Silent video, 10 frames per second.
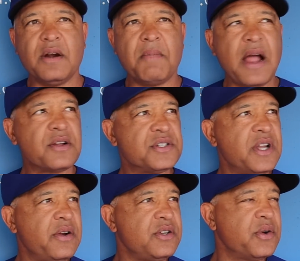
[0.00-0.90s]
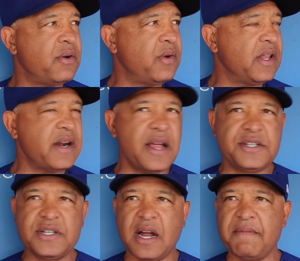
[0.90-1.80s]
Michael's doing a really
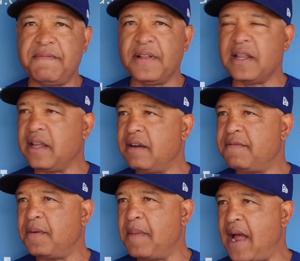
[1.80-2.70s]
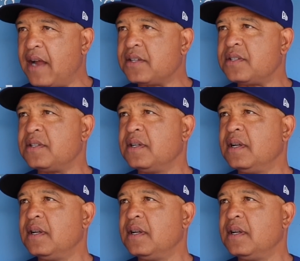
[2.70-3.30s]
nice job filling in for Max.